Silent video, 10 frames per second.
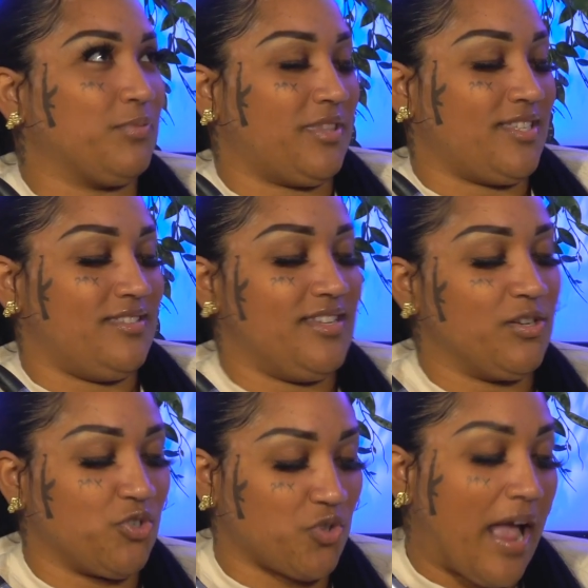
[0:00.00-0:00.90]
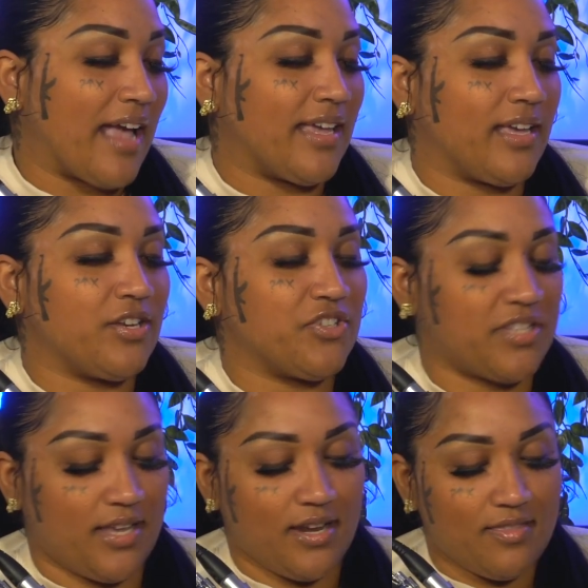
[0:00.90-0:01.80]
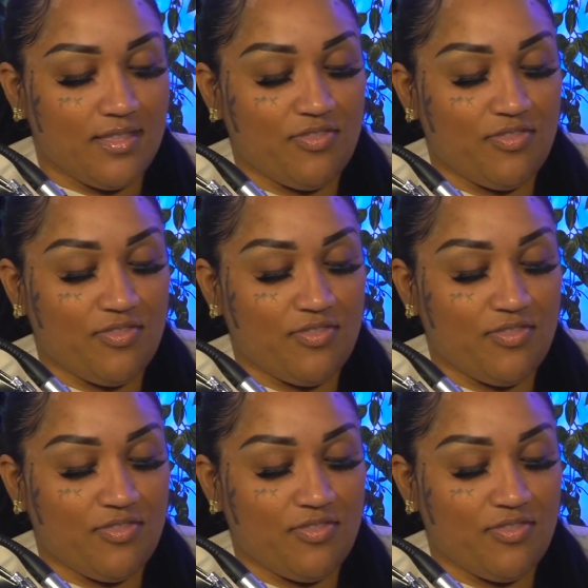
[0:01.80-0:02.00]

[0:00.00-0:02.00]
with this needle dragging in your skin and then